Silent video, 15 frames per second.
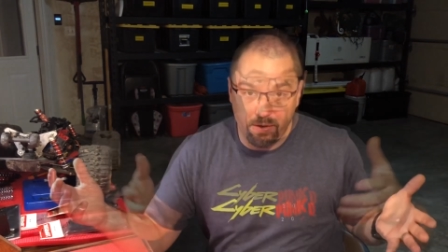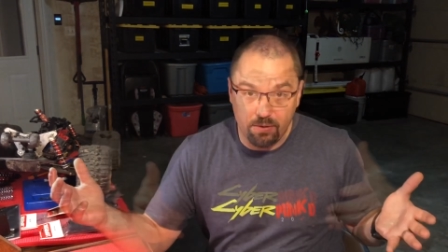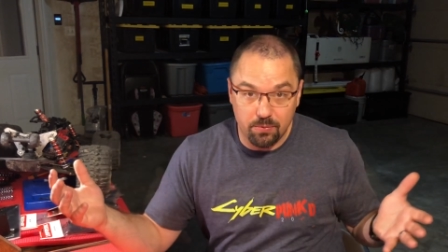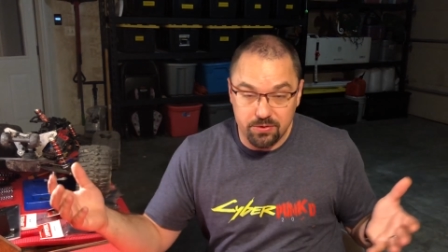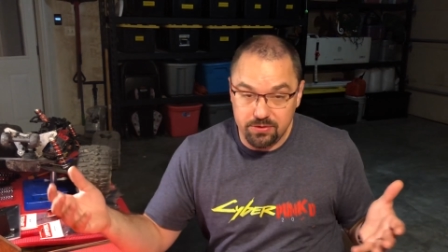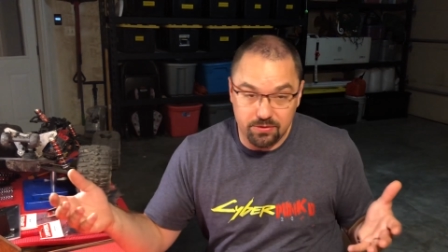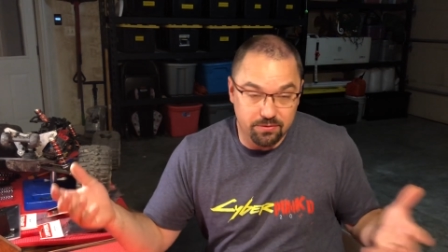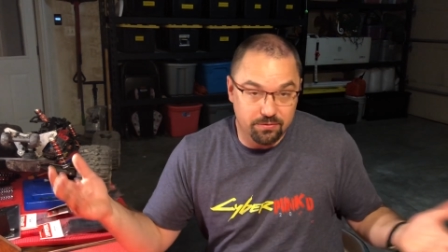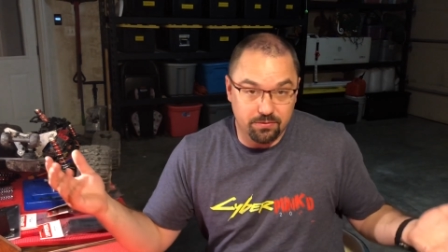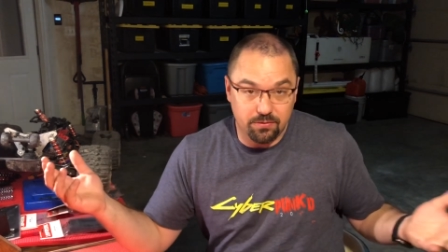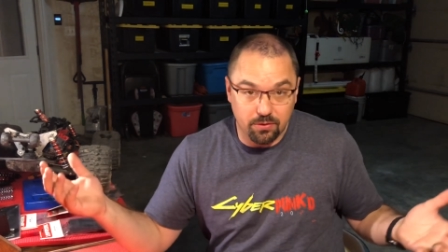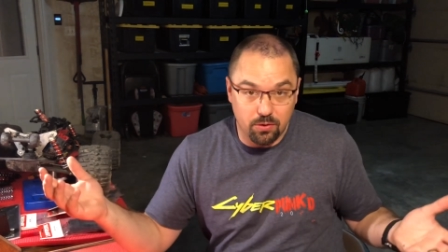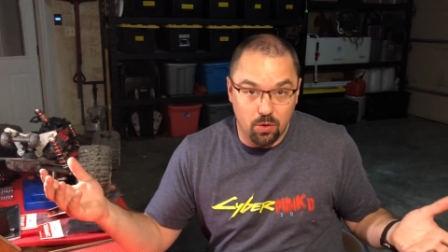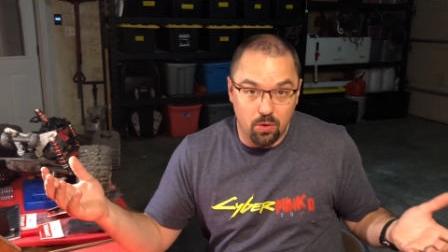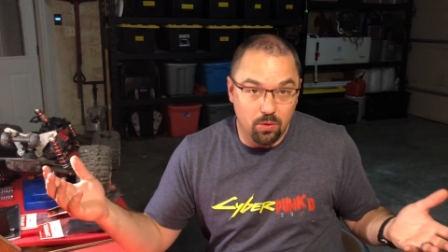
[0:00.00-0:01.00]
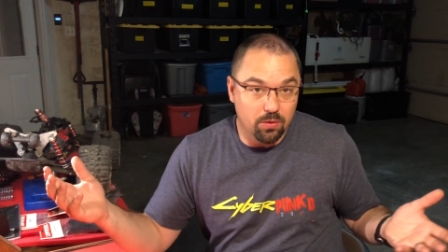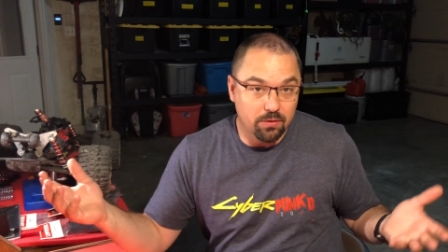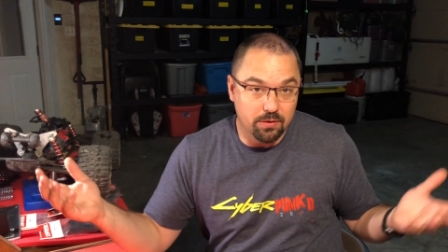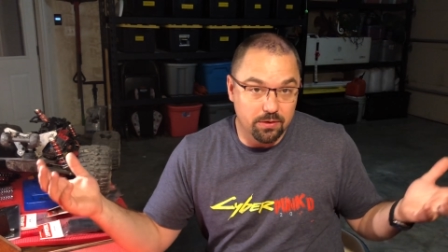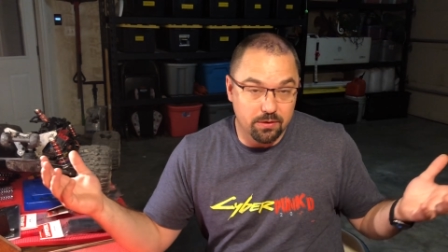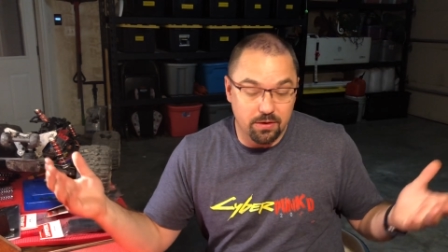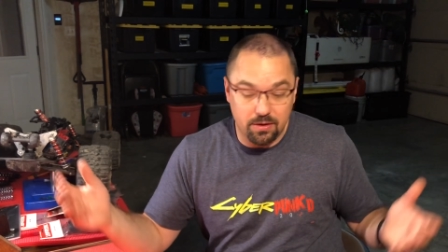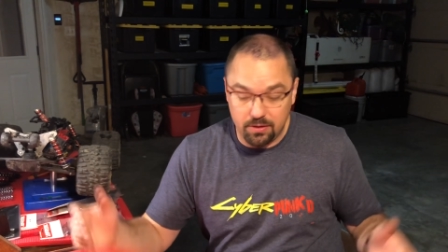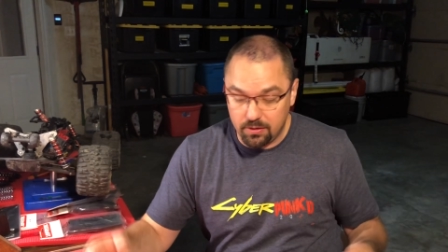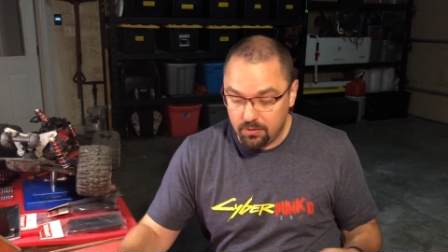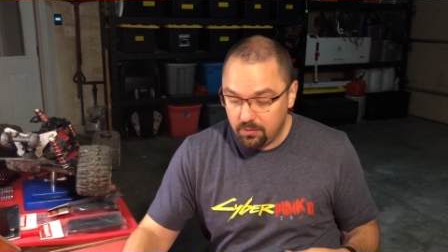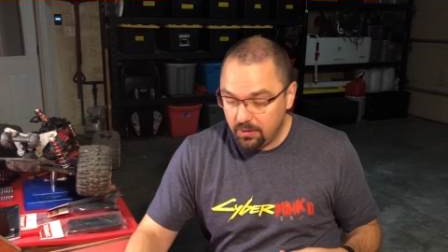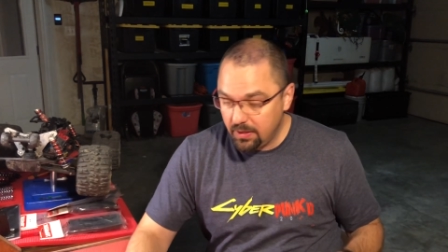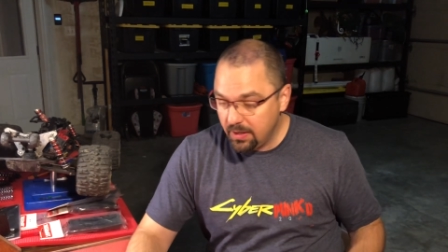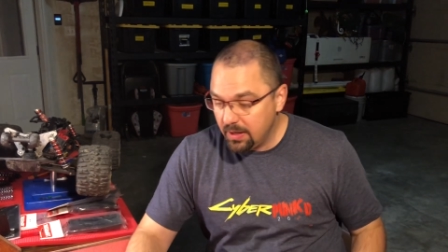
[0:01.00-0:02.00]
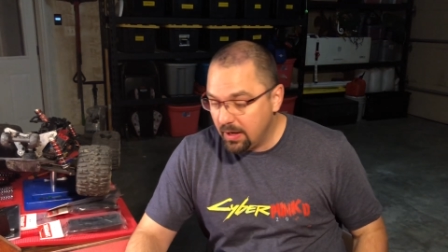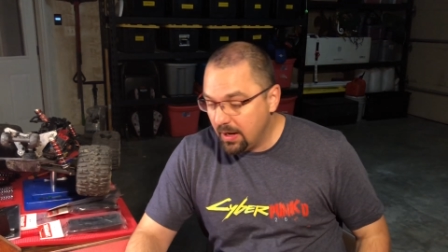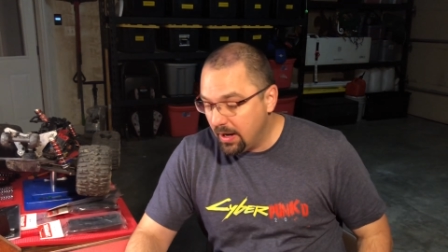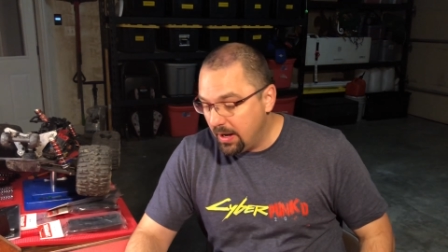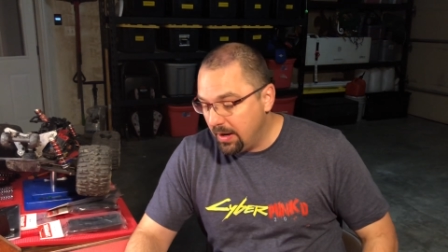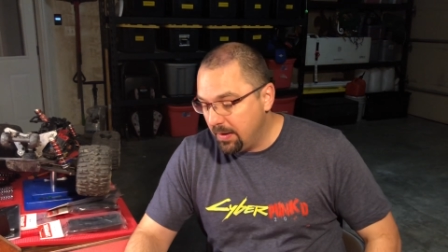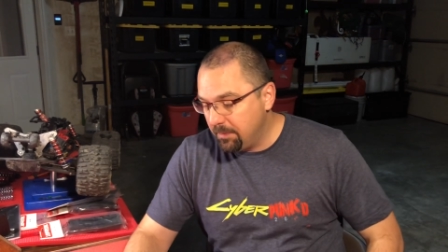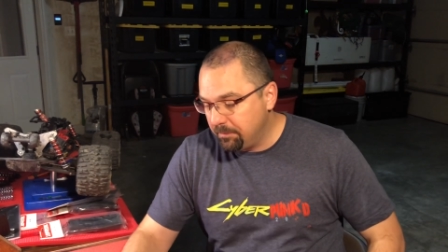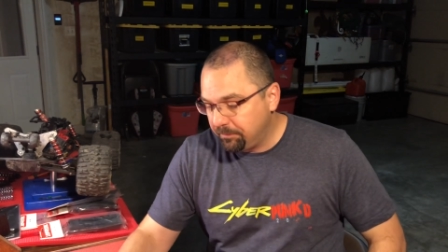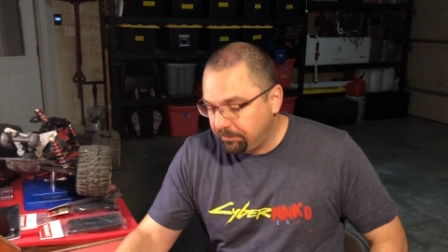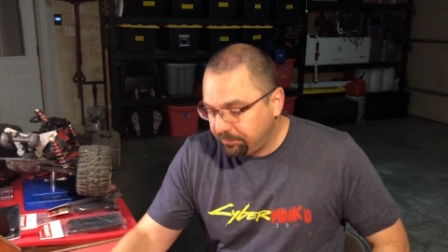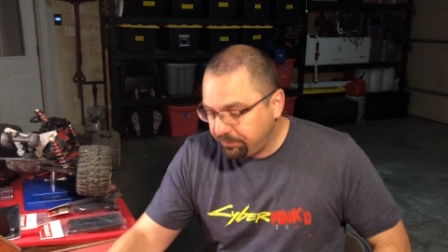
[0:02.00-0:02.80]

which is the goal, in, you know. Um,